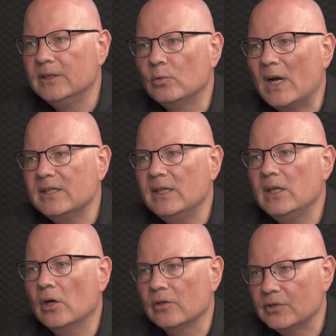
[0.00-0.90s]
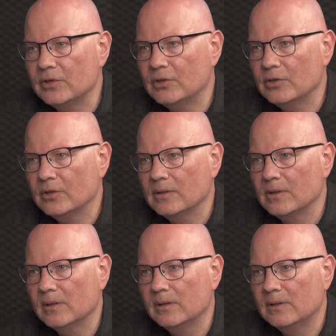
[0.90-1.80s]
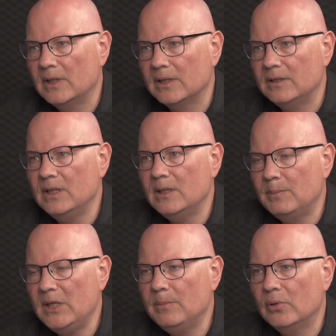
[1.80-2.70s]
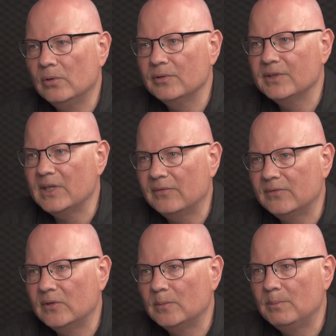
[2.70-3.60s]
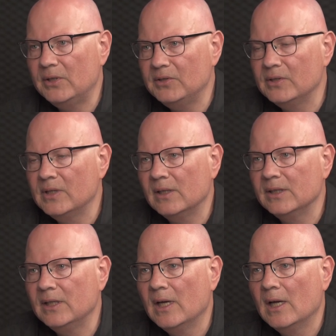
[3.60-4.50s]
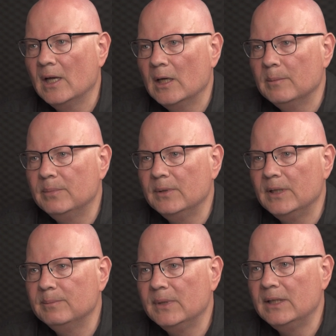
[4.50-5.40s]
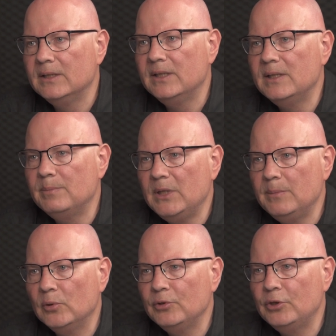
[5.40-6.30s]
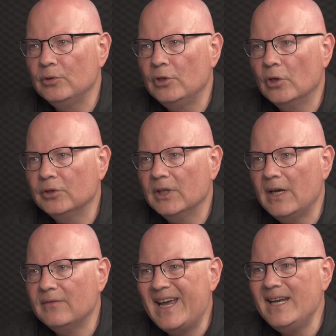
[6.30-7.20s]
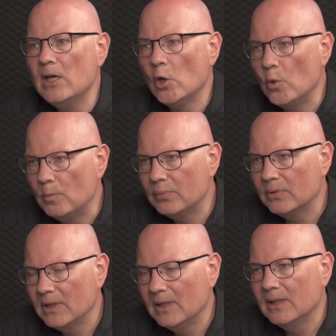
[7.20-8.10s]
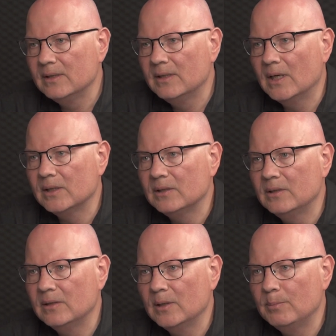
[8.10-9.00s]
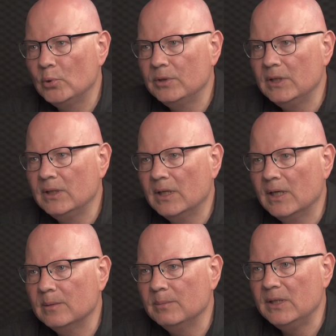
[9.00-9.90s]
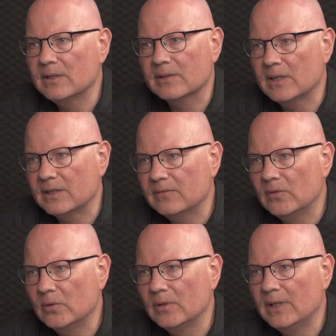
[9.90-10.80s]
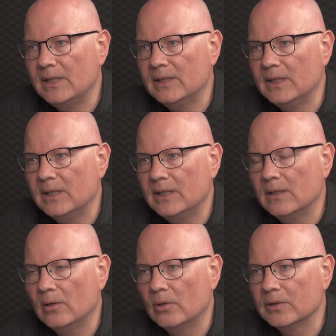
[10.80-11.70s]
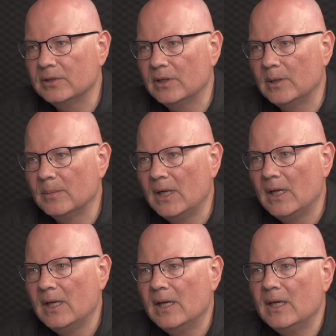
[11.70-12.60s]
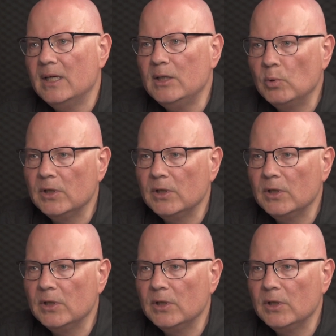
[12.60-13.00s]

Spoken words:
the rising costs that these people suffer personally, and these people should not have any hope that Putin can be successful in a longer term. It will